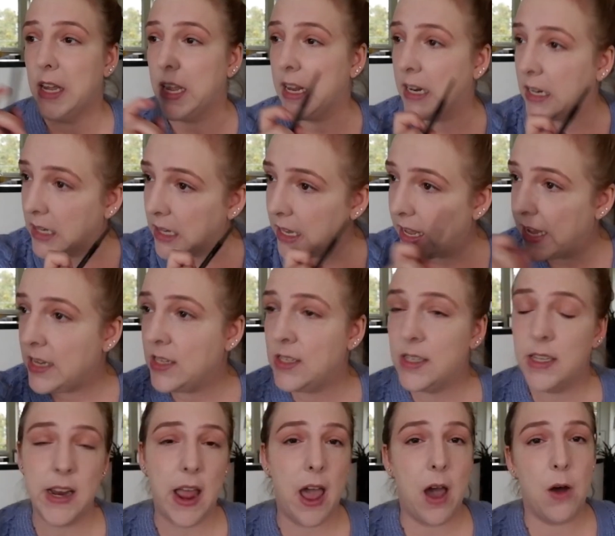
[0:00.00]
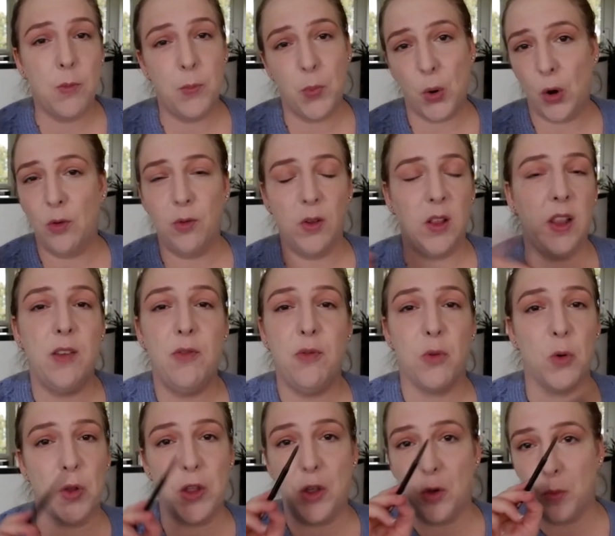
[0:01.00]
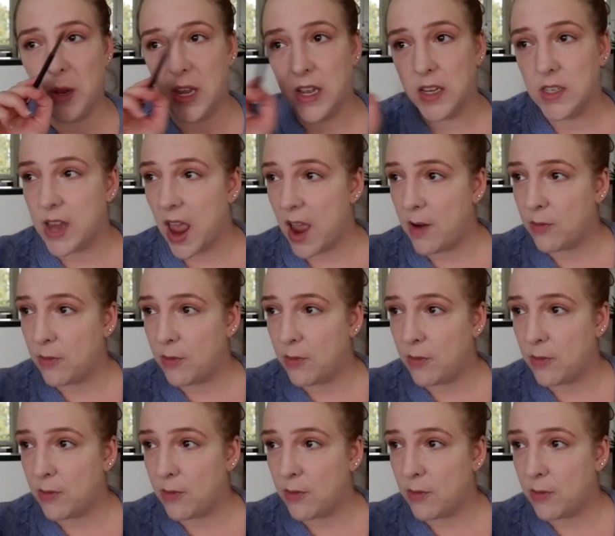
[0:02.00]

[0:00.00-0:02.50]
It lays it out perfectly for you because